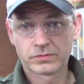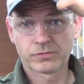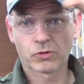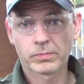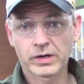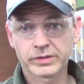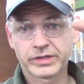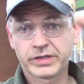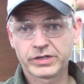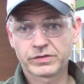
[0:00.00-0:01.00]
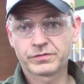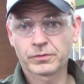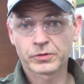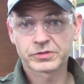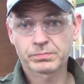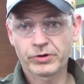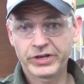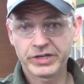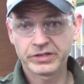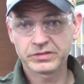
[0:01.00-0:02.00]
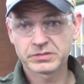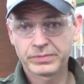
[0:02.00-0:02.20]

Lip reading: 4-bar linkage and 4 springs,